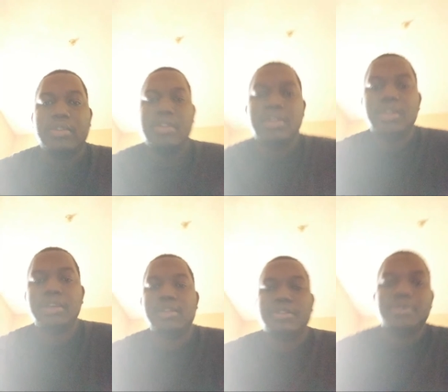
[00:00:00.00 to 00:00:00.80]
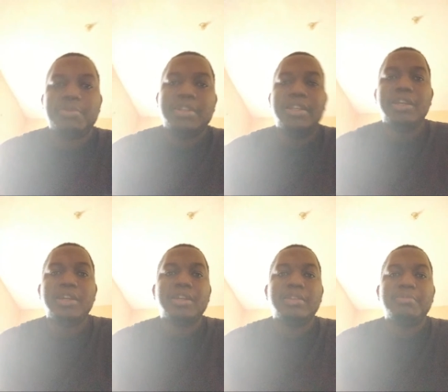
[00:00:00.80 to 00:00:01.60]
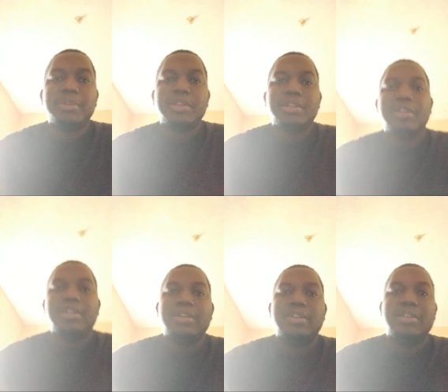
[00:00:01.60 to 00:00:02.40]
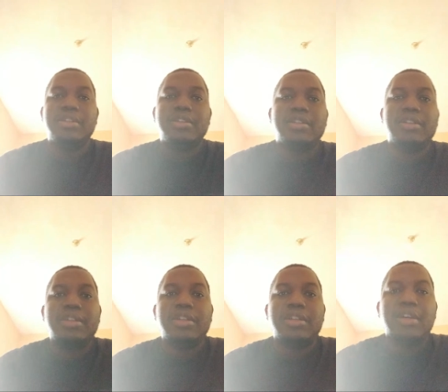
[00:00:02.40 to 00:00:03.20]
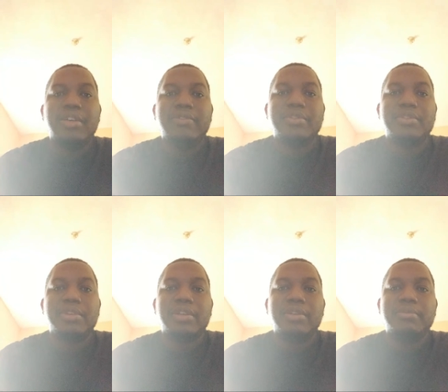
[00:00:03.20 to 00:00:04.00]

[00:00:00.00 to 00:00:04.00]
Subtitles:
Yes, so me there again for another live stream.